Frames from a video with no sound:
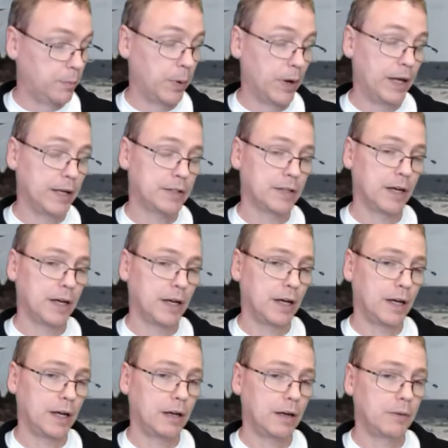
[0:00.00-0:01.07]
but
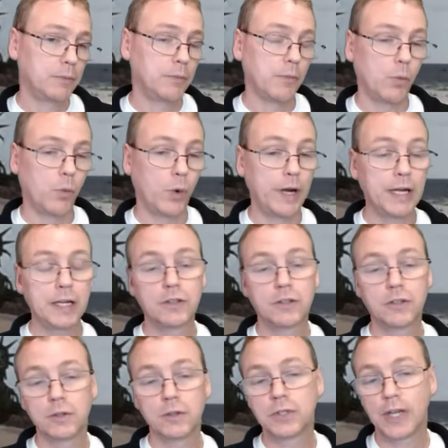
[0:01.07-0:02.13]
we could
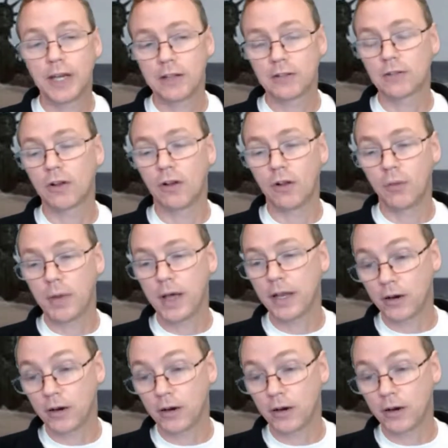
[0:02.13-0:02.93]
do tests all by